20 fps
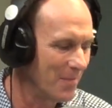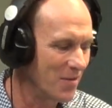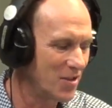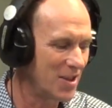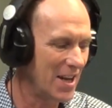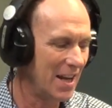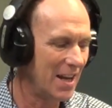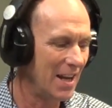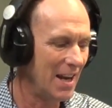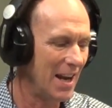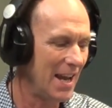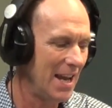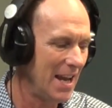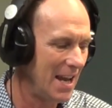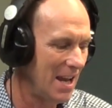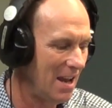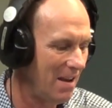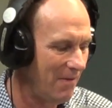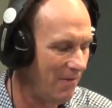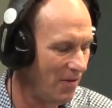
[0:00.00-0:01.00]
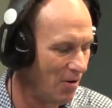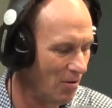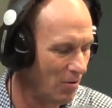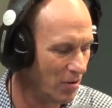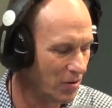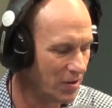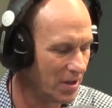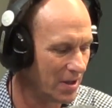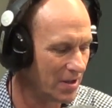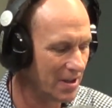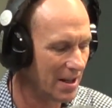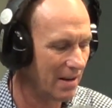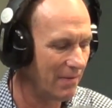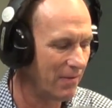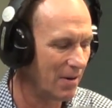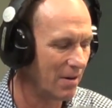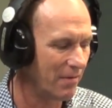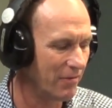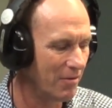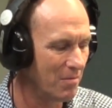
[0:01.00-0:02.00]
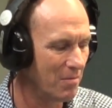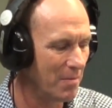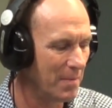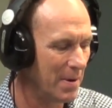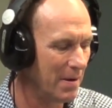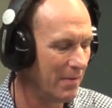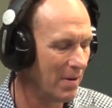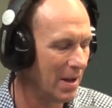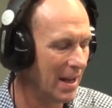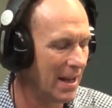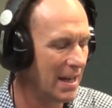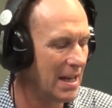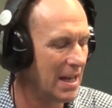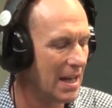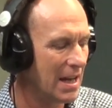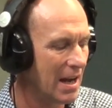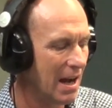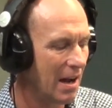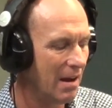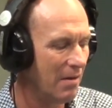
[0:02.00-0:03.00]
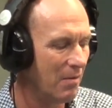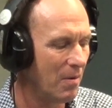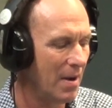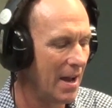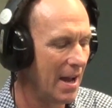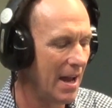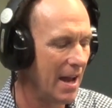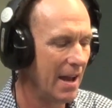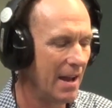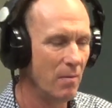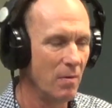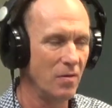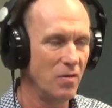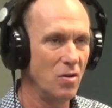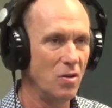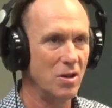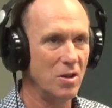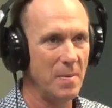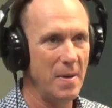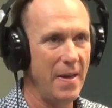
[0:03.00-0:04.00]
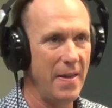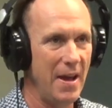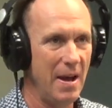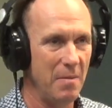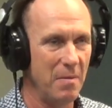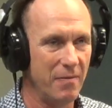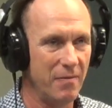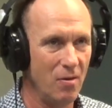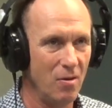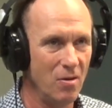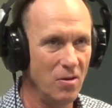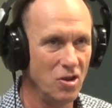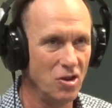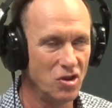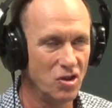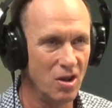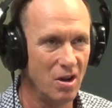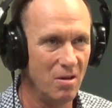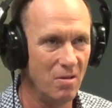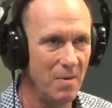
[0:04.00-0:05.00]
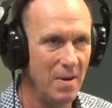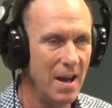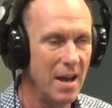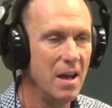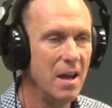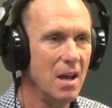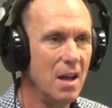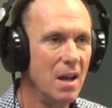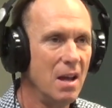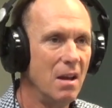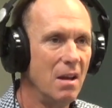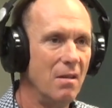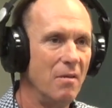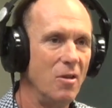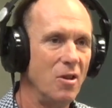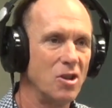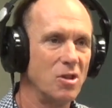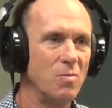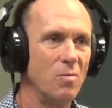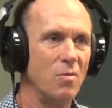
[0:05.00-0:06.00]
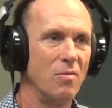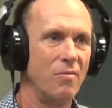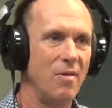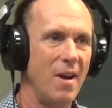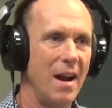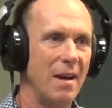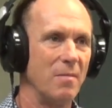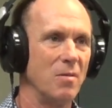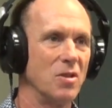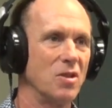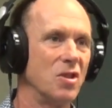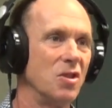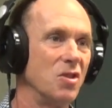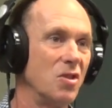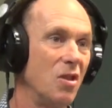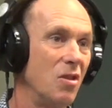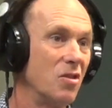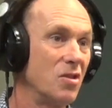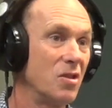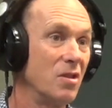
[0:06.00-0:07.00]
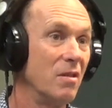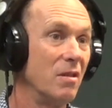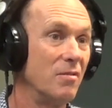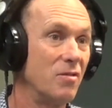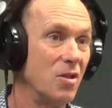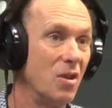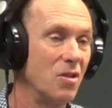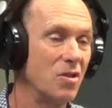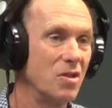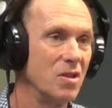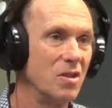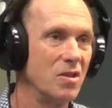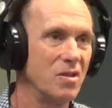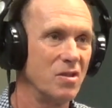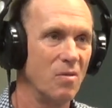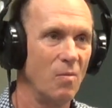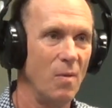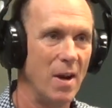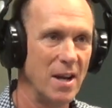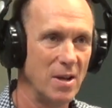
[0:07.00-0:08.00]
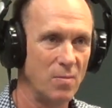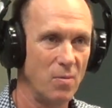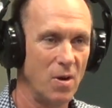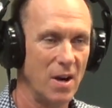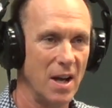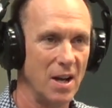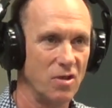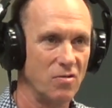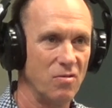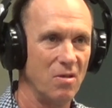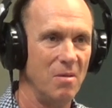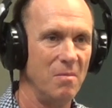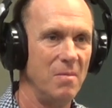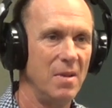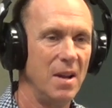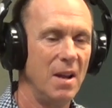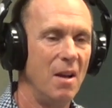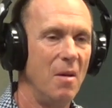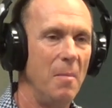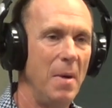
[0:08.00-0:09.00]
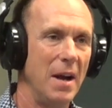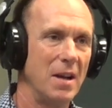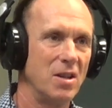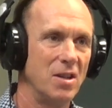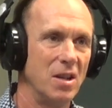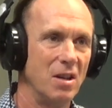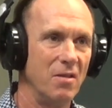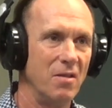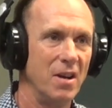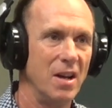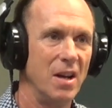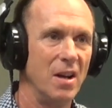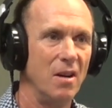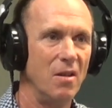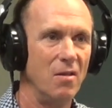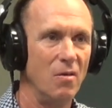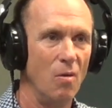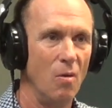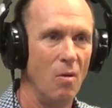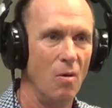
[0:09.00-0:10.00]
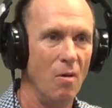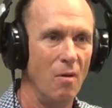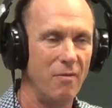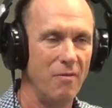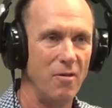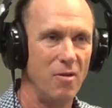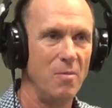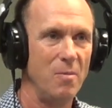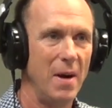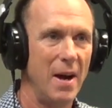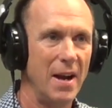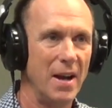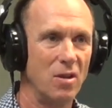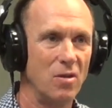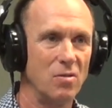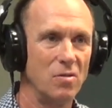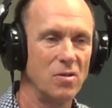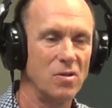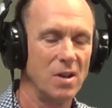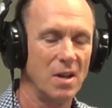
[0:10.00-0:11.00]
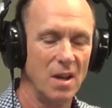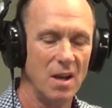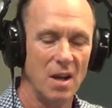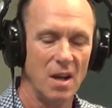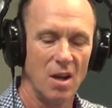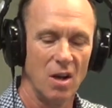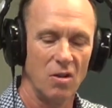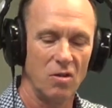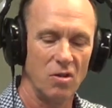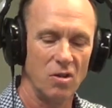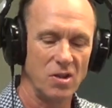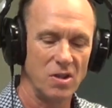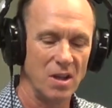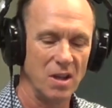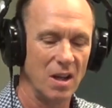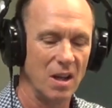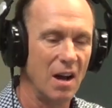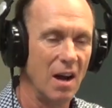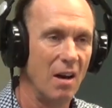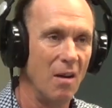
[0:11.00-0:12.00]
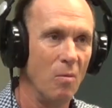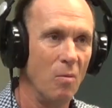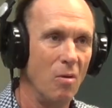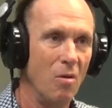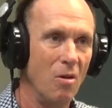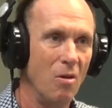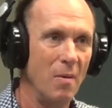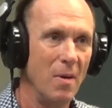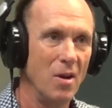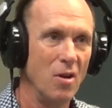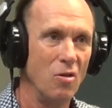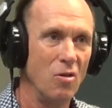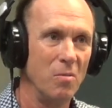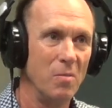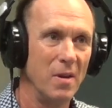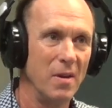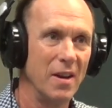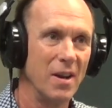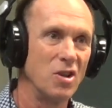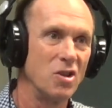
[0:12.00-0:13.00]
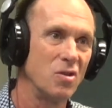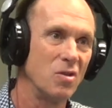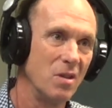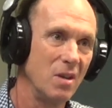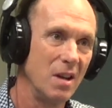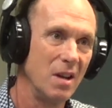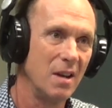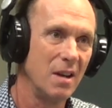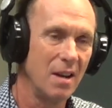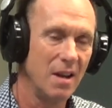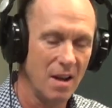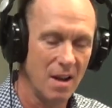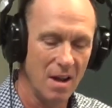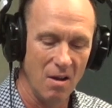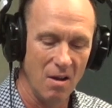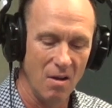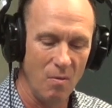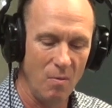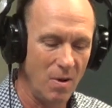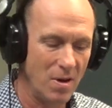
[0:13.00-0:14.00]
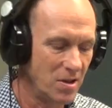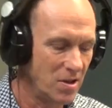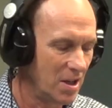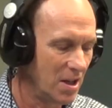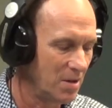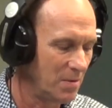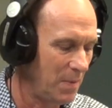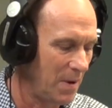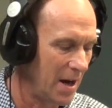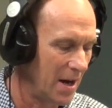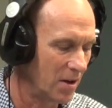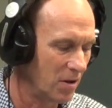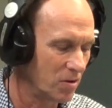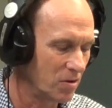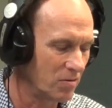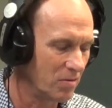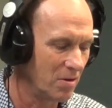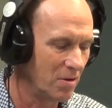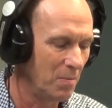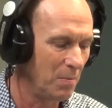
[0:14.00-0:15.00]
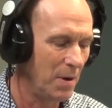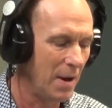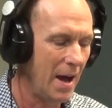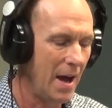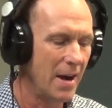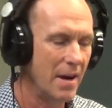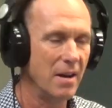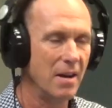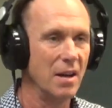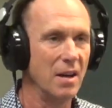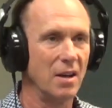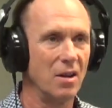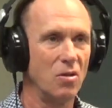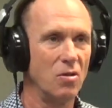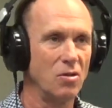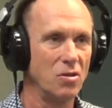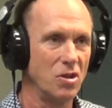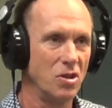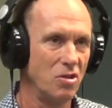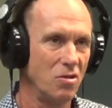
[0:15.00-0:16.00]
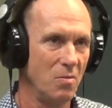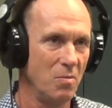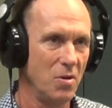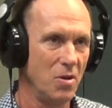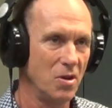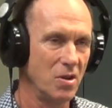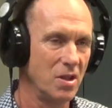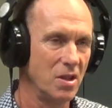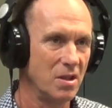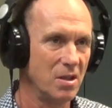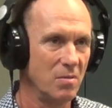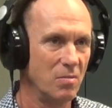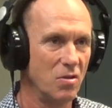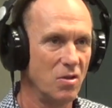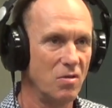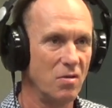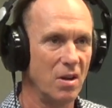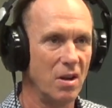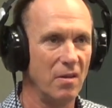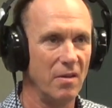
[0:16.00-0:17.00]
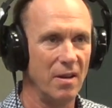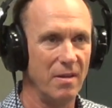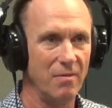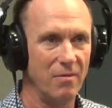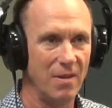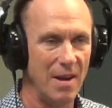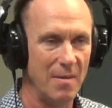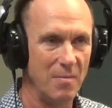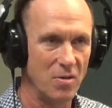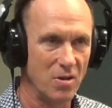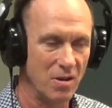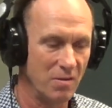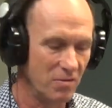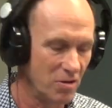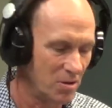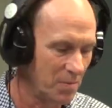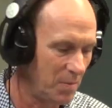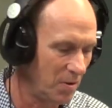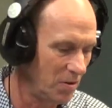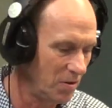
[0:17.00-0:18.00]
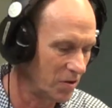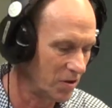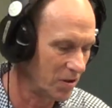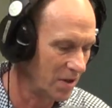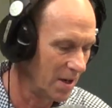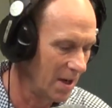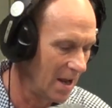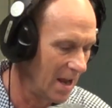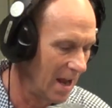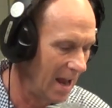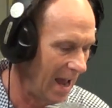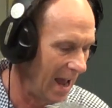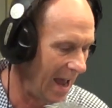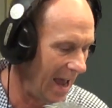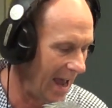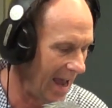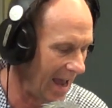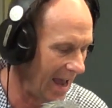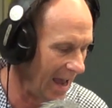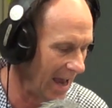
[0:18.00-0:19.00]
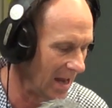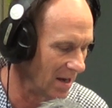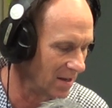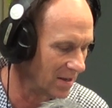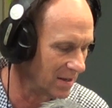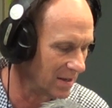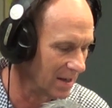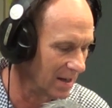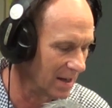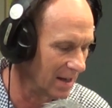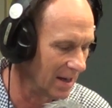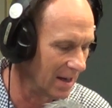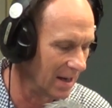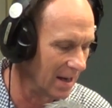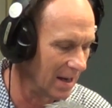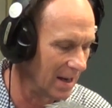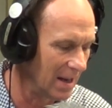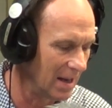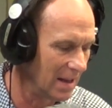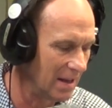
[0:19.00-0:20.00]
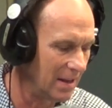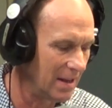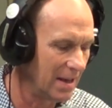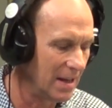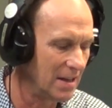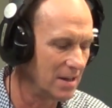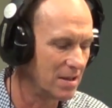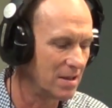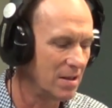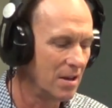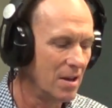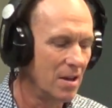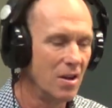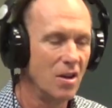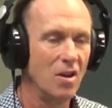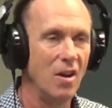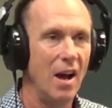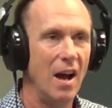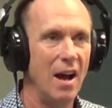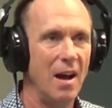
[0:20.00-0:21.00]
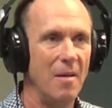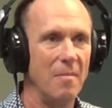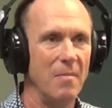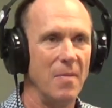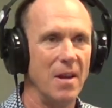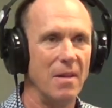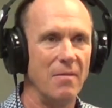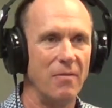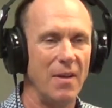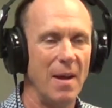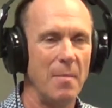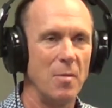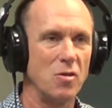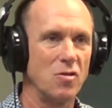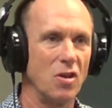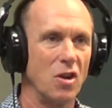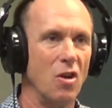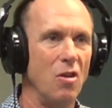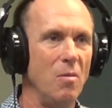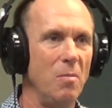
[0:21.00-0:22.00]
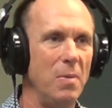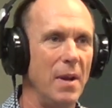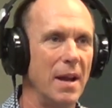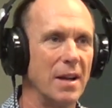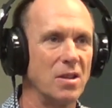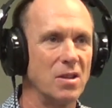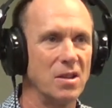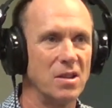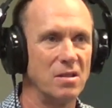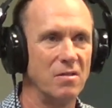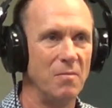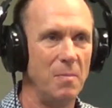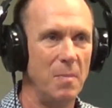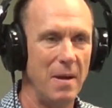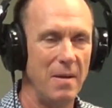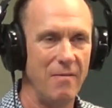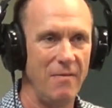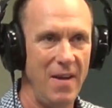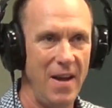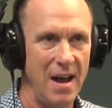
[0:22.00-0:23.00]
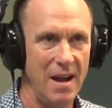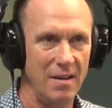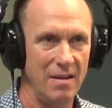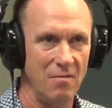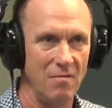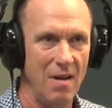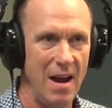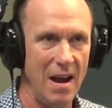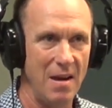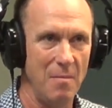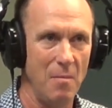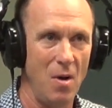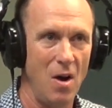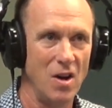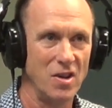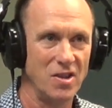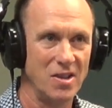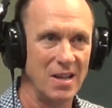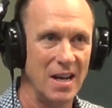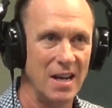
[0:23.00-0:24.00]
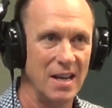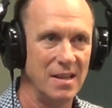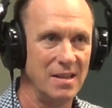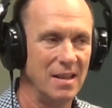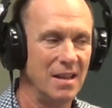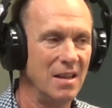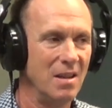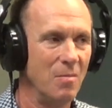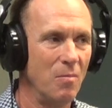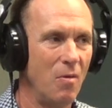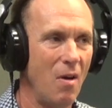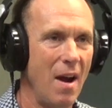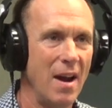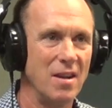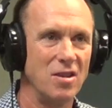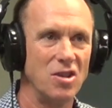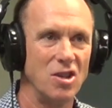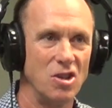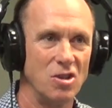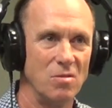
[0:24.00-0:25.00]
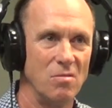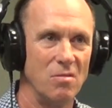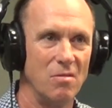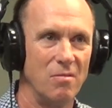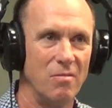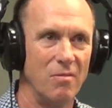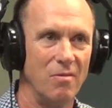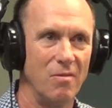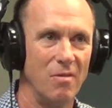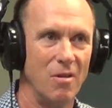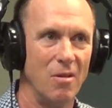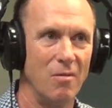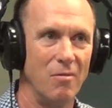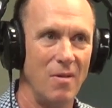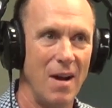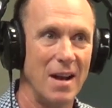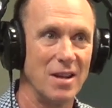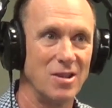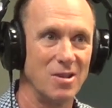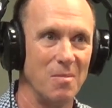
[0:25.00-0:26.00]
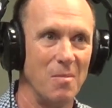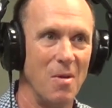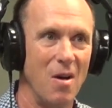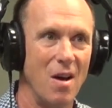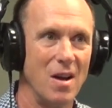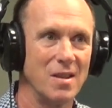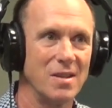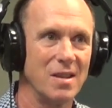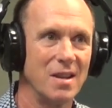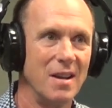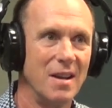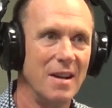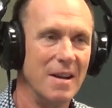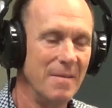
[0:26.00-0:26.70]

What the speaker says: Secondly, if you're also suffering from a bit of a leaky gut, and we've talked about that before on this show, where very small fragments and of toxins and waste products from bacteria or food particles crossing the gut wall where normally they shouldn't. Once those particles are in the blood, it causes your immune system to trigger an inflammatory response. And these inflammatory complexes have been found in rat and mice studies in the brain tissue of rats and mice.